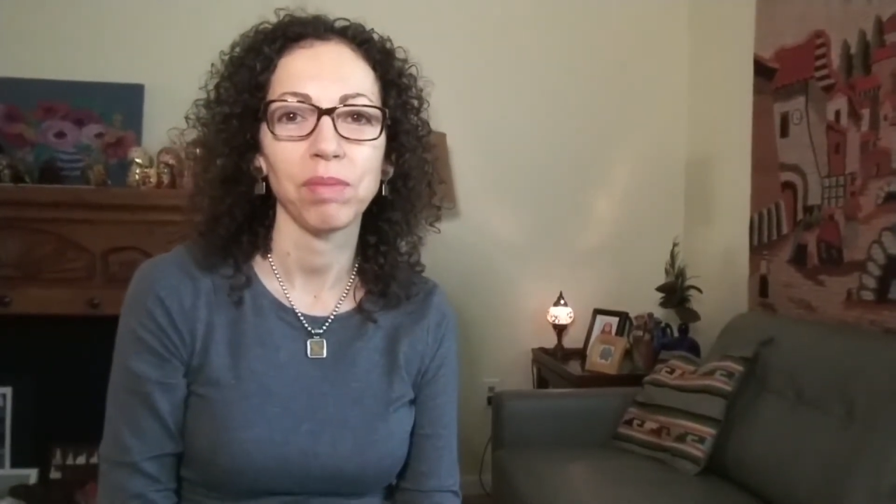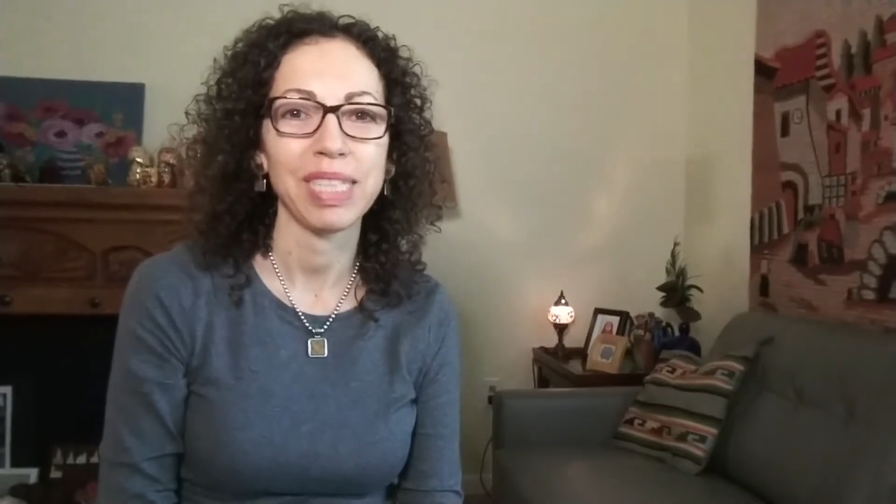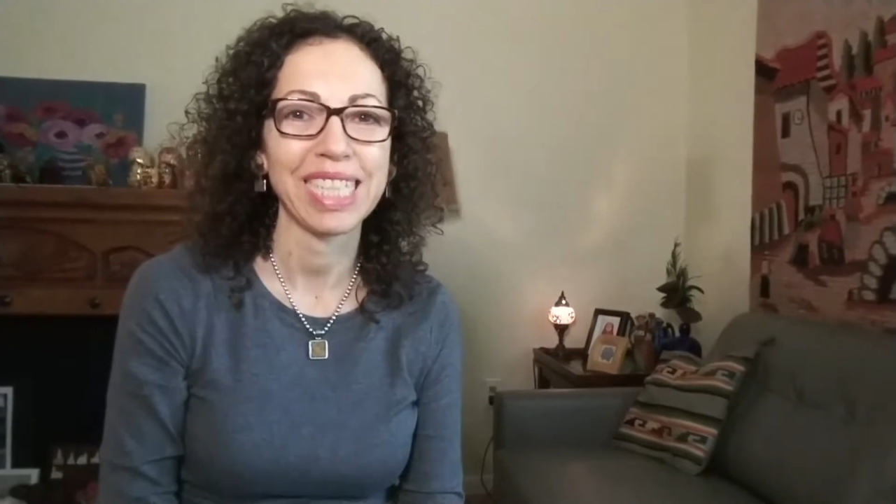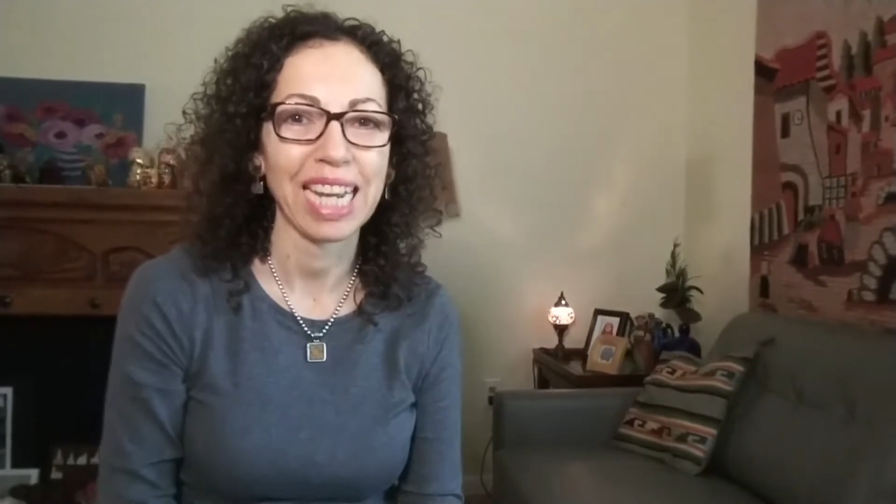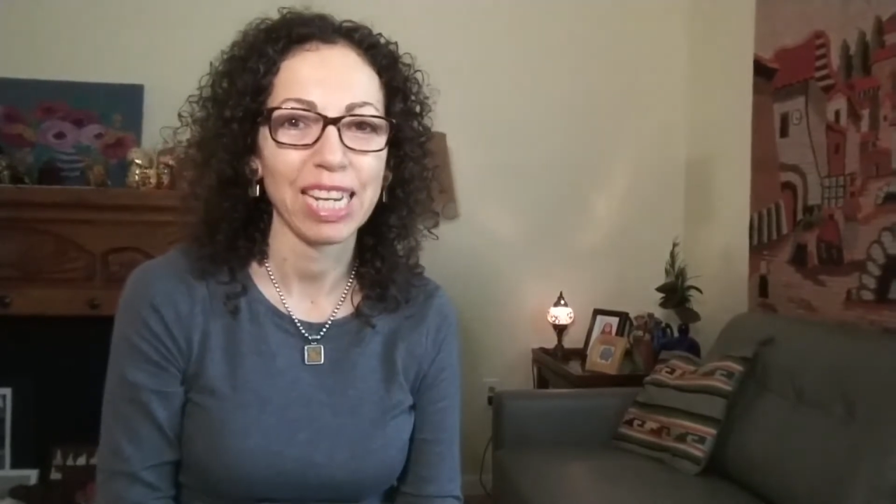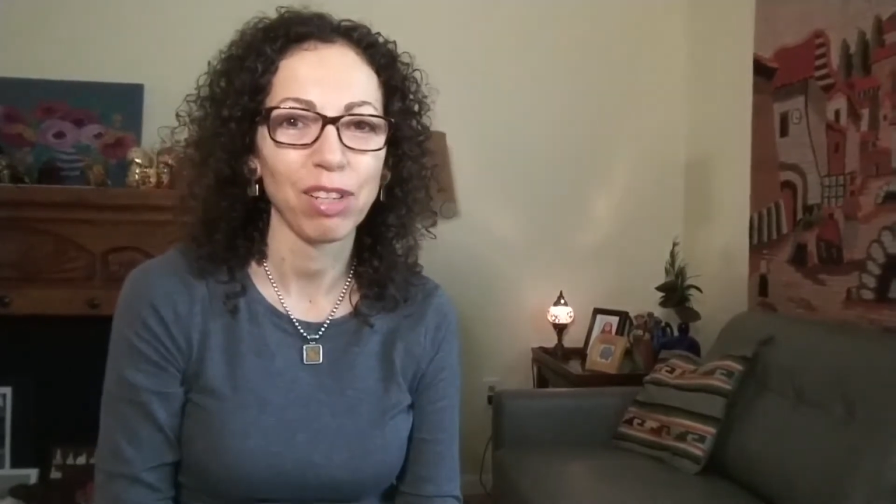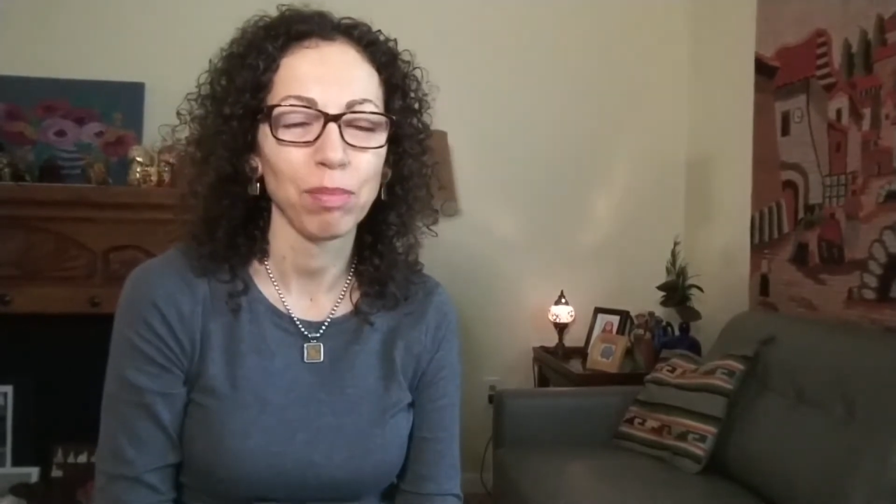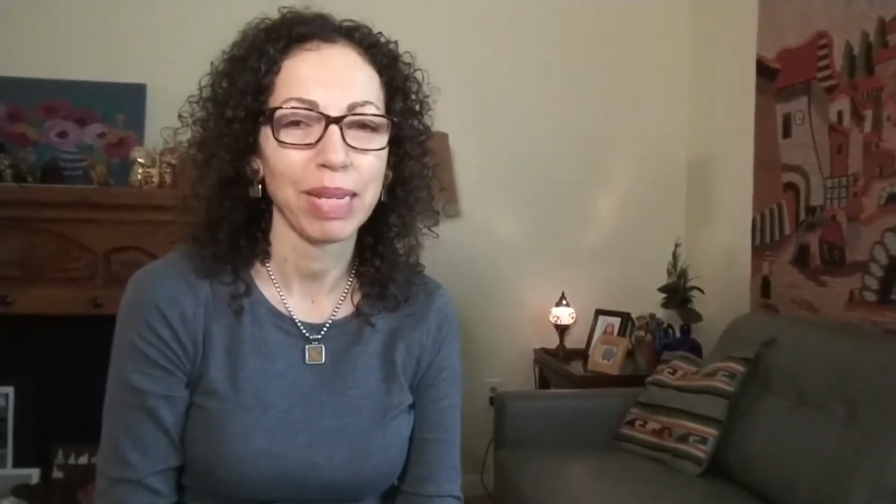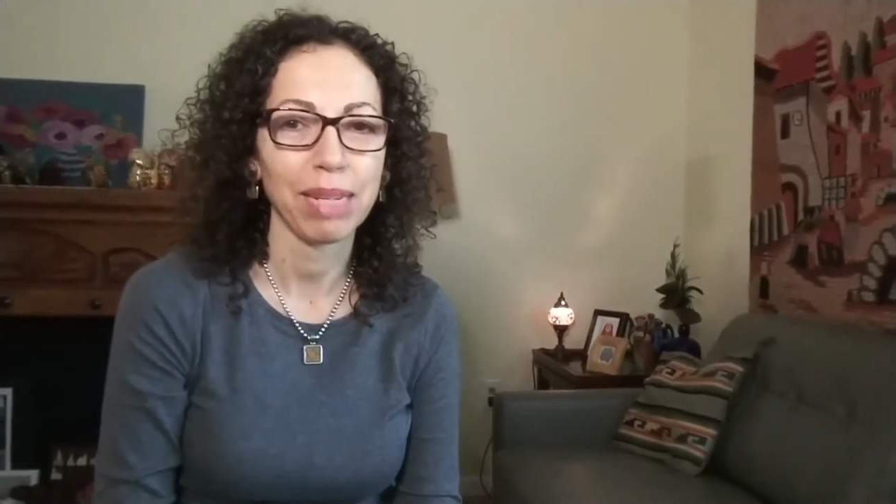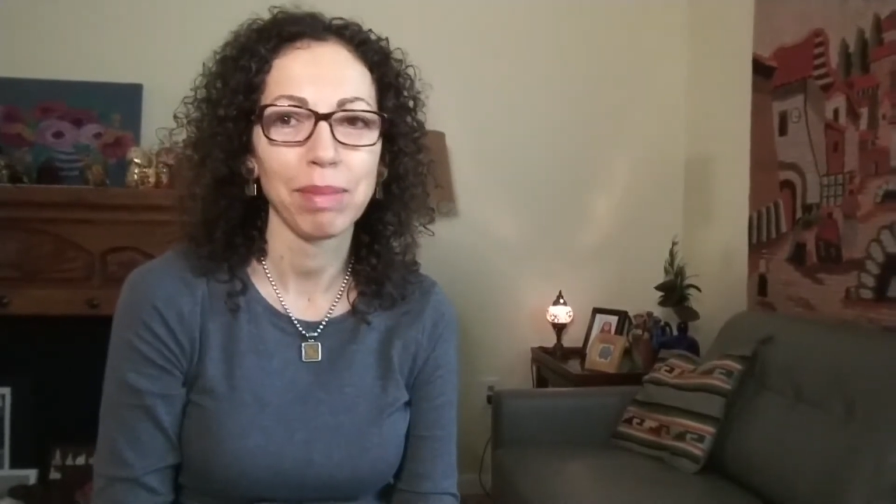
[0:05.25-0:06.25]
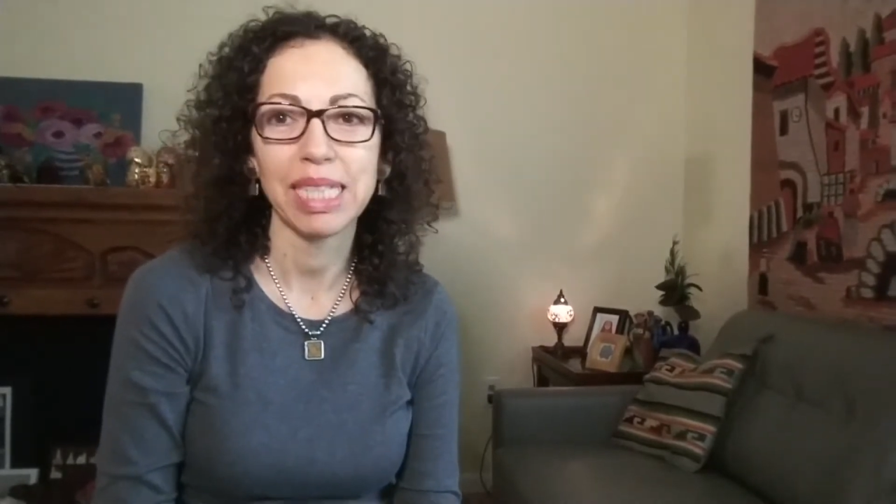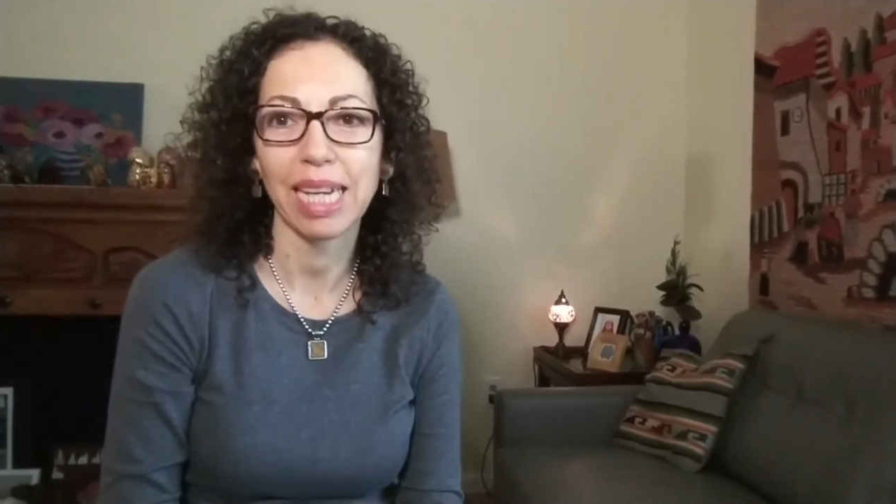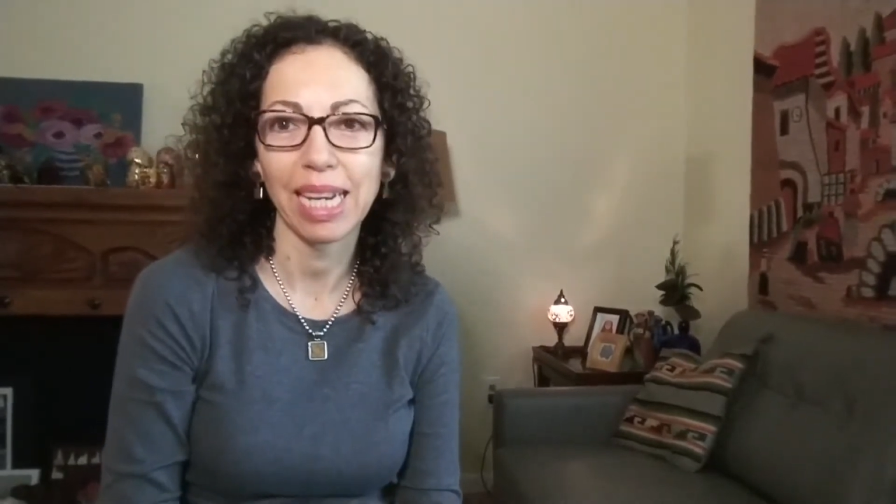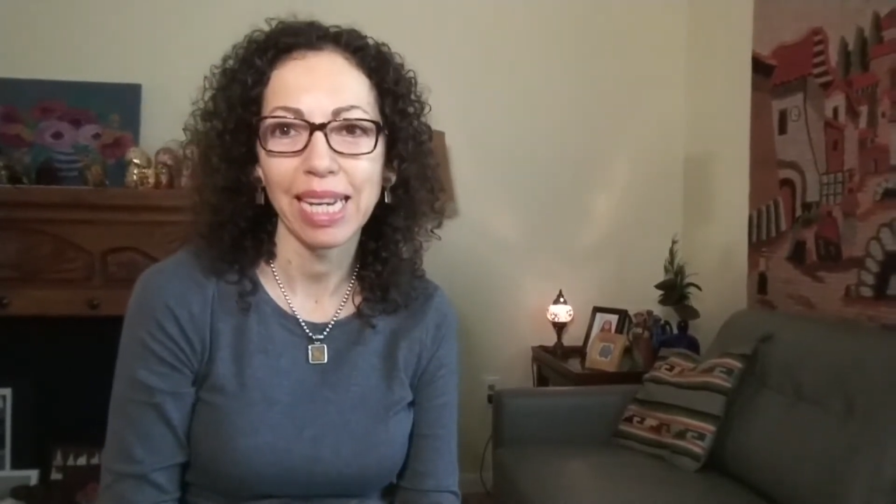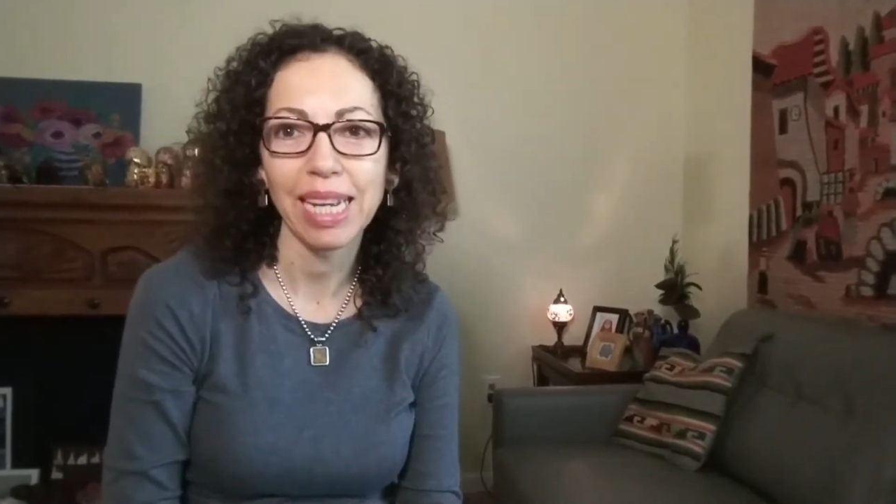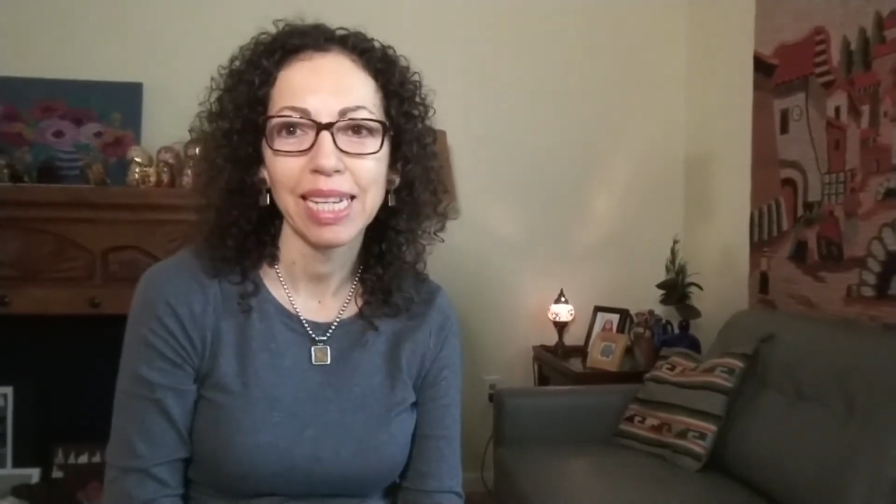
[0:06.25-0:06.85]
channel. My name is Anna.